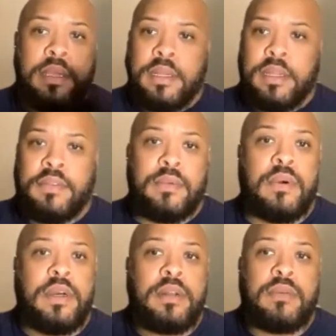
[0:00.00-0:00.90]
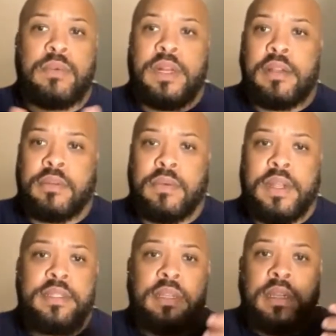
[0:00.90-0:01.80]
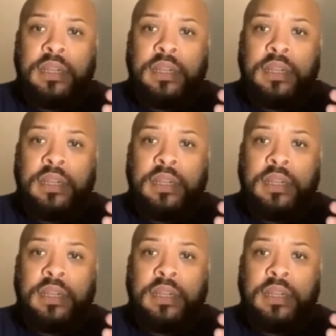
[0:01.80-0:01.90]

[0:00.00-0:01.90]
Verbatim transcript: live in one, rent out the rest.